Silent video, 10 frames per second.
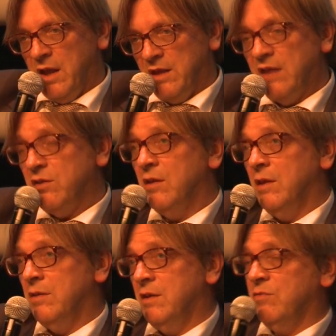And
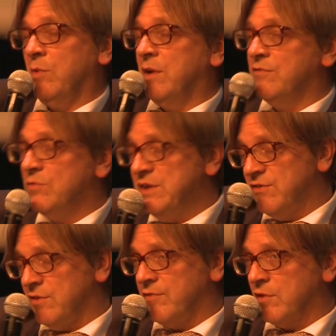that's one of the
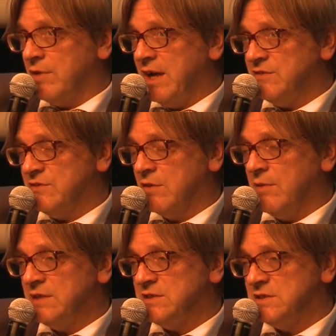reasons of our crisis. The
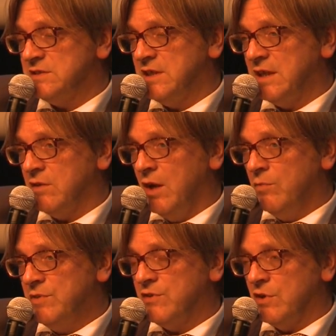crisis is
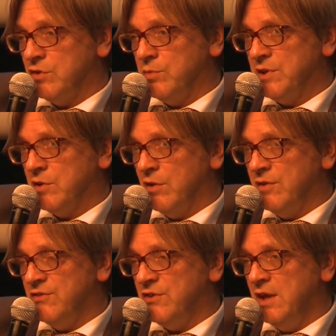that we started with the
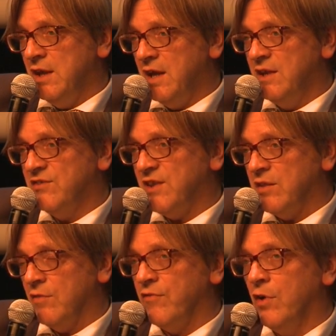currency, and
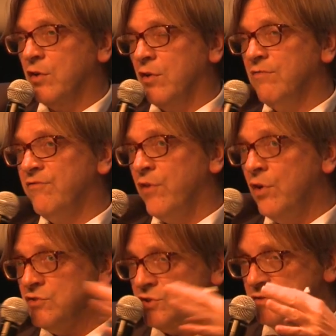instead of a
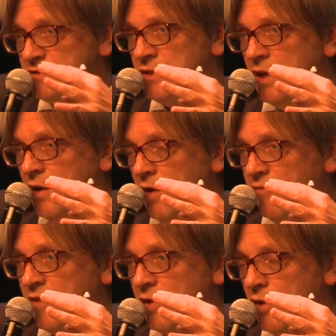convergence
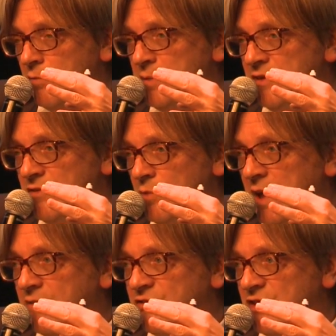of economies,
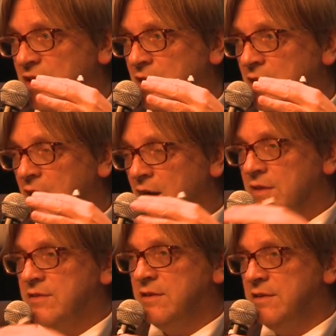we have seen
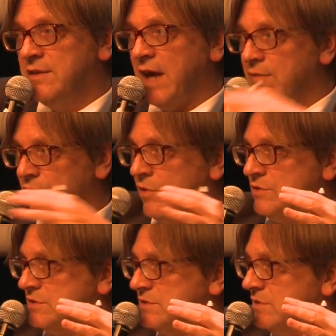a
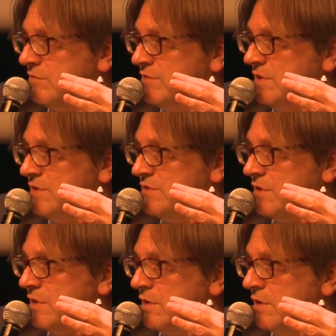divergence of these
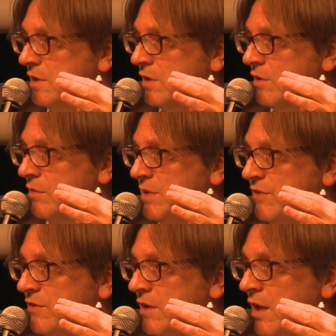
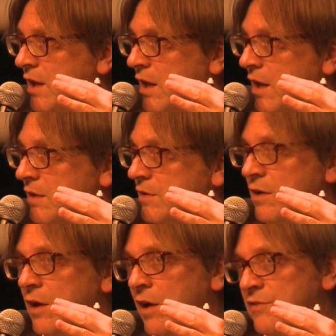economies
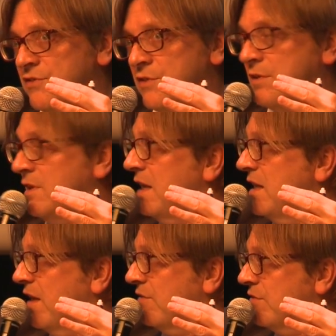the last 10
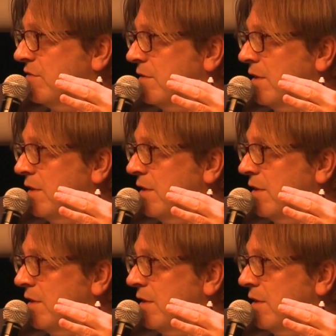years.